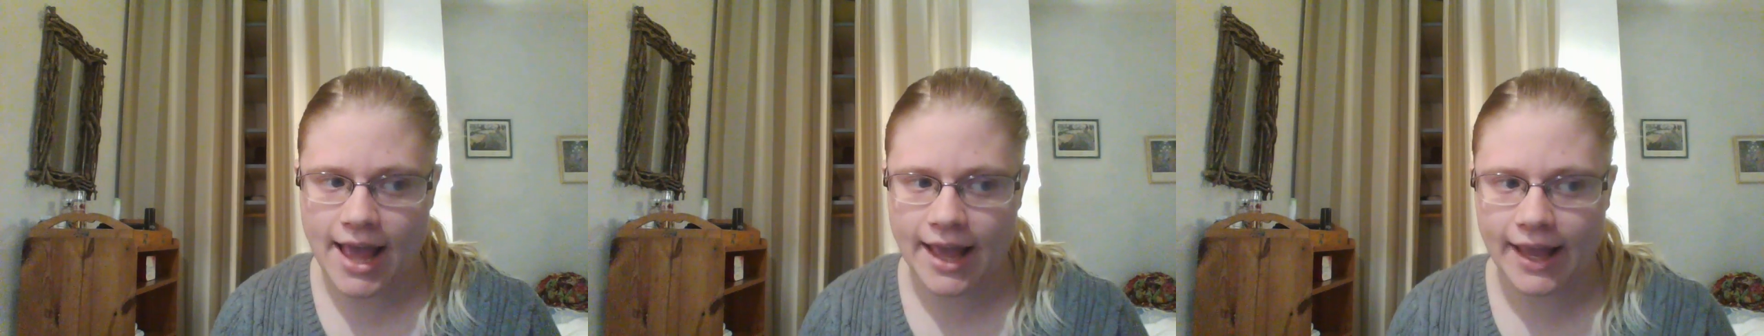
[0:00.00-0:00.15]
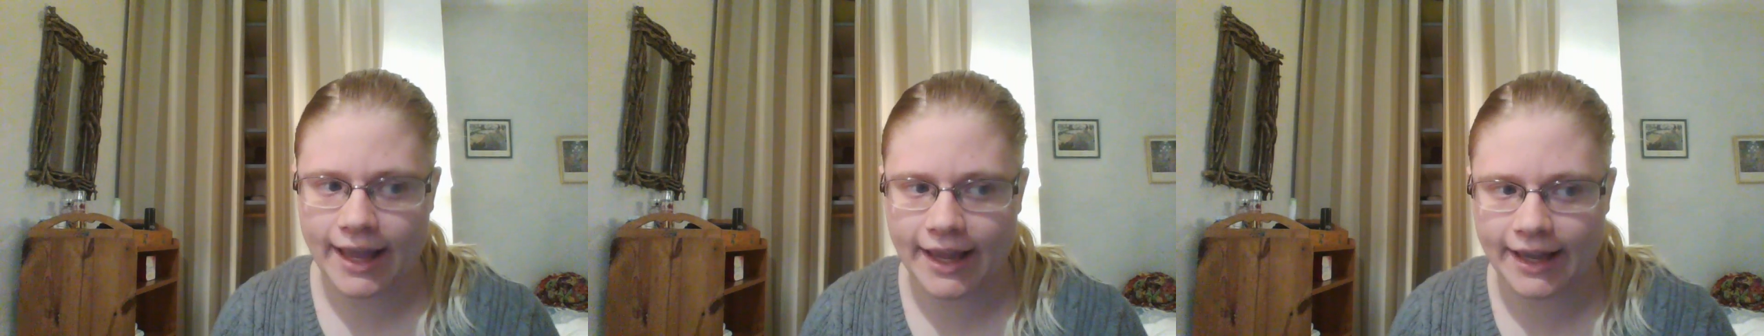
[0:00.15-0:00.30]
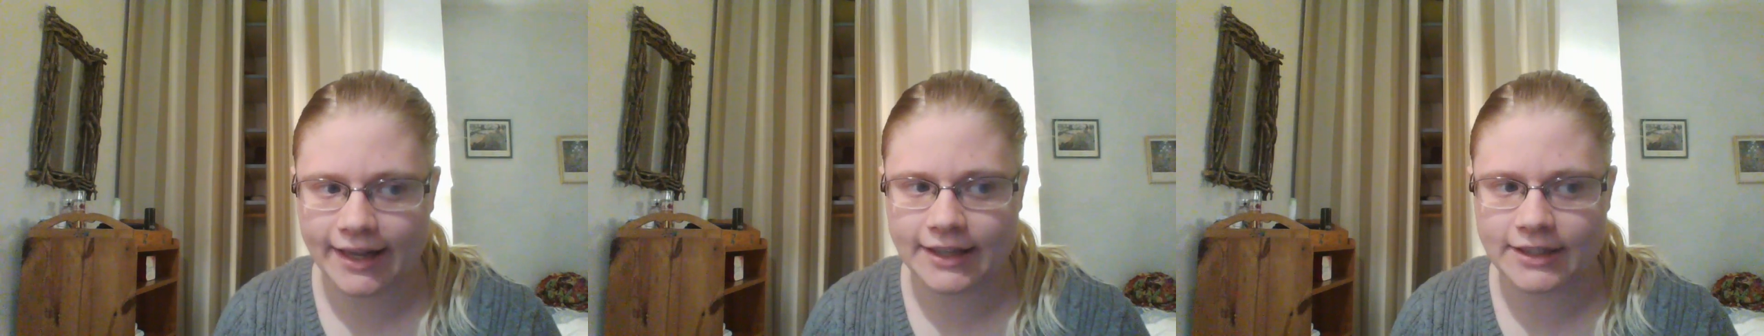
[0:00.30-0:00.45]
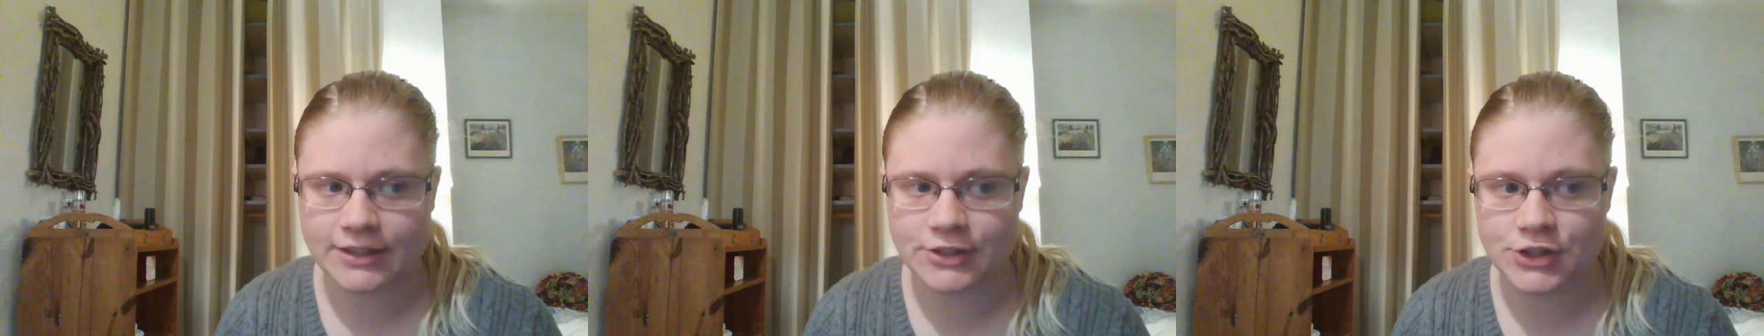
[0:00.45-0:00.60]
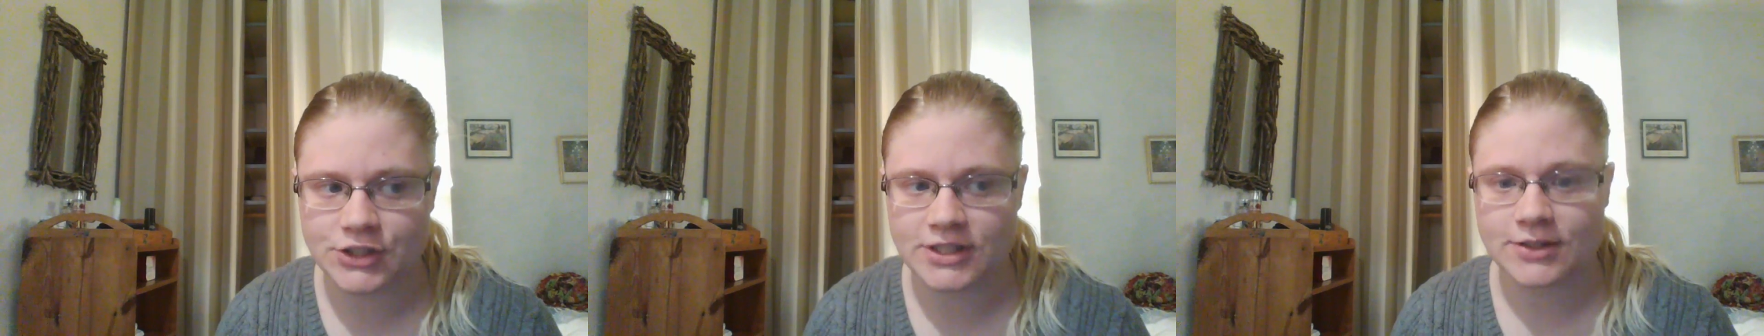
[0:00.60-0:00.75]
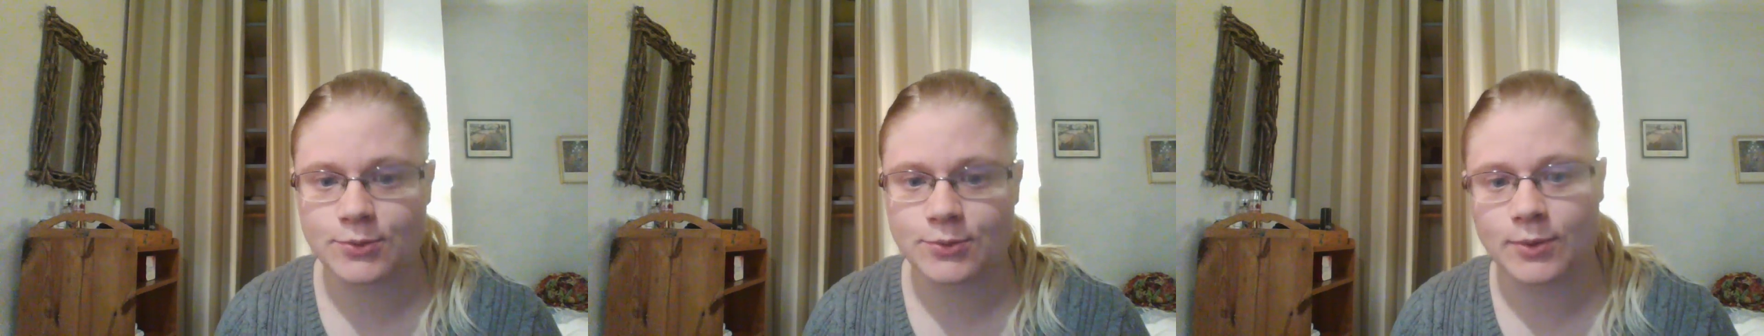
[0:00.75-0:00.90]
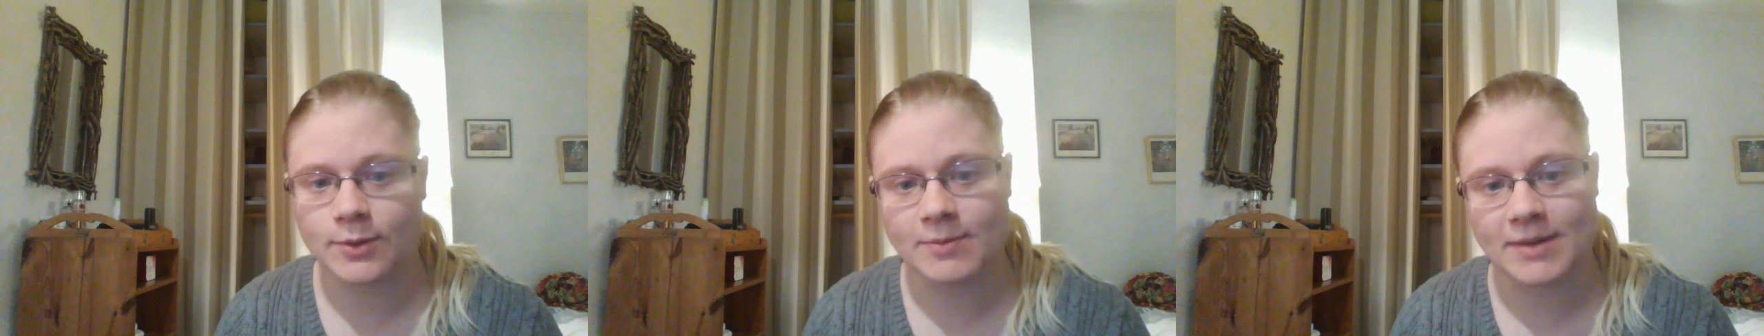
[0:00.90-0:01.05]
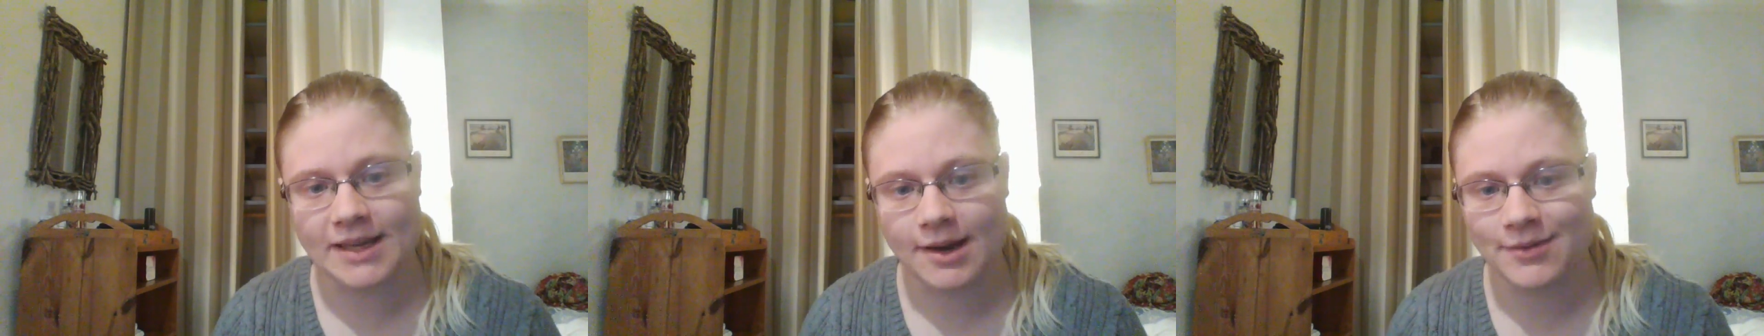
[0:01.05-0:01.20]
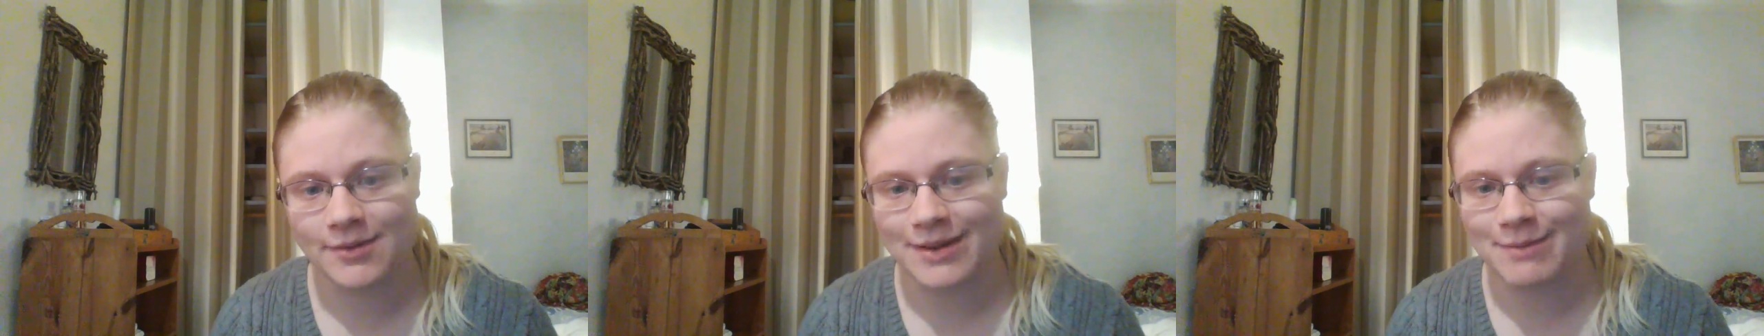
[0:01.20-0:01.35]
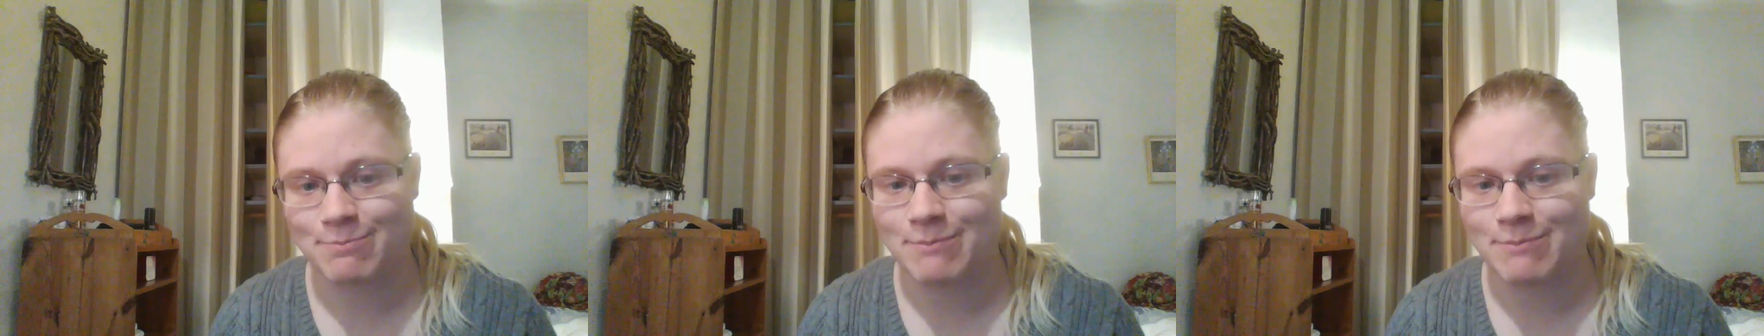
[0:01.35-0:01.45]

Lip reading: and she will be coming